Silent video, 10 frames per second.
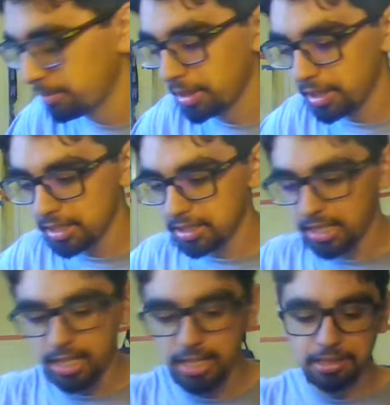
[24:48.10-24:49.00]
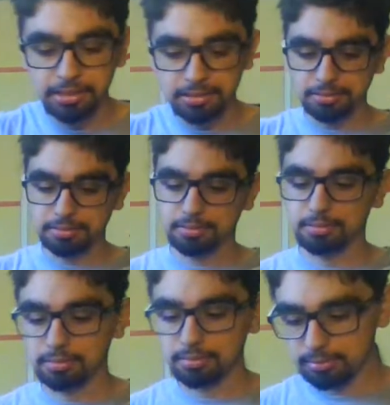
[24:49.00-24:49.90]
with this hack
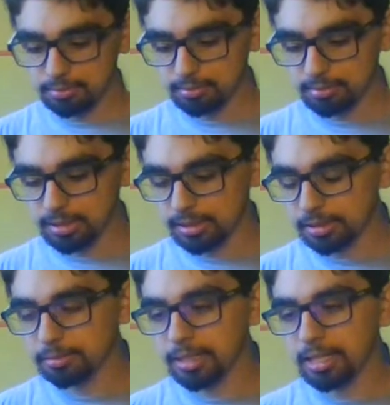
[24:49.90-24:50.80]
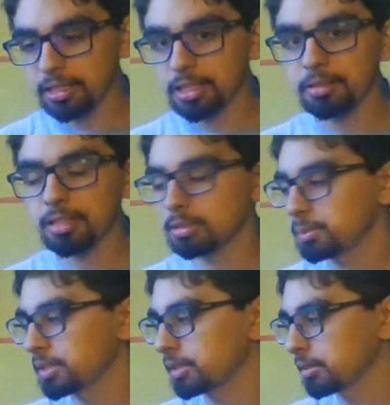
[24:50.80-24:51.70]
a little while ago when I was
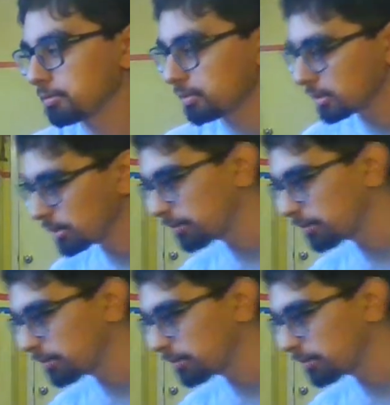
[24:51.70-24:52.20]
building one of my